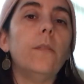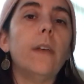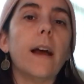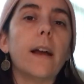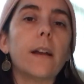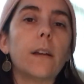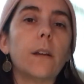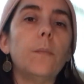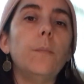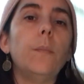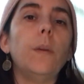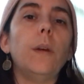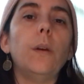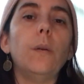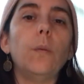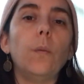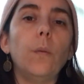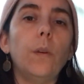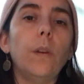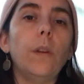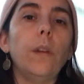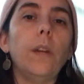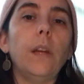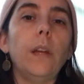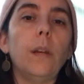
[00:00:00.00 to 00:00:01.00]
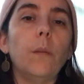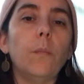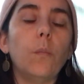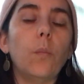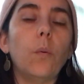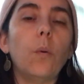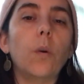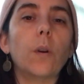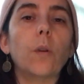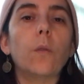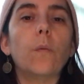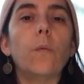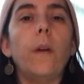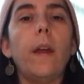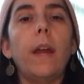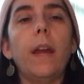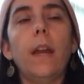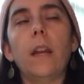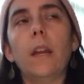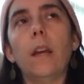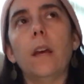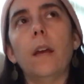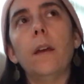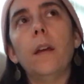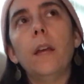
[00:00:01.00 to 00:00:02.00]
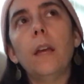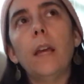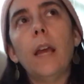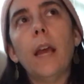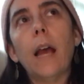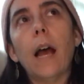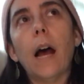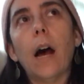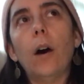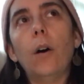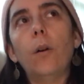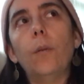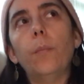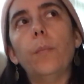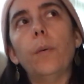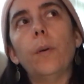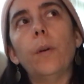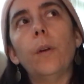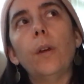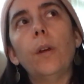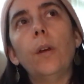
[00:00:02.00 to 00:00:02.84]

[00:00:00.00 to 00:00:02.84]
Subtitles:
That can be a really important way to help